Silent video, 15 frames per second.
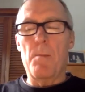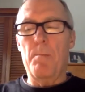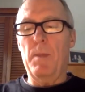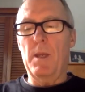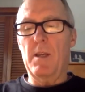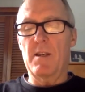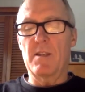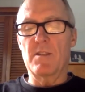
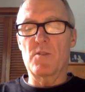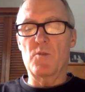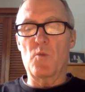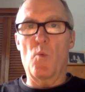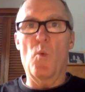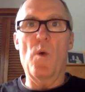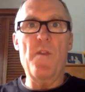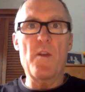Because
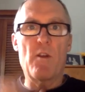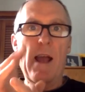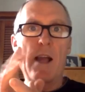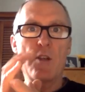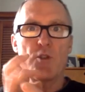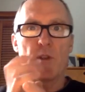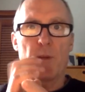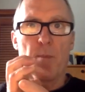when they're
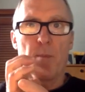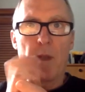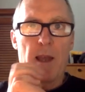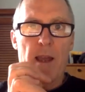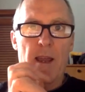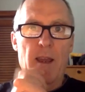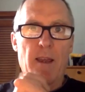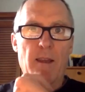actually
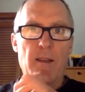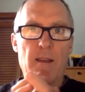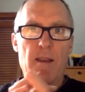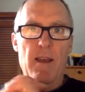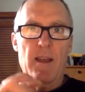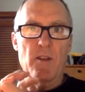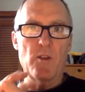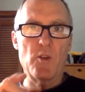playing
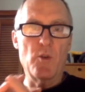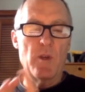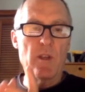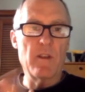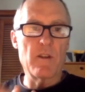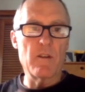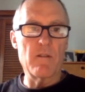and doing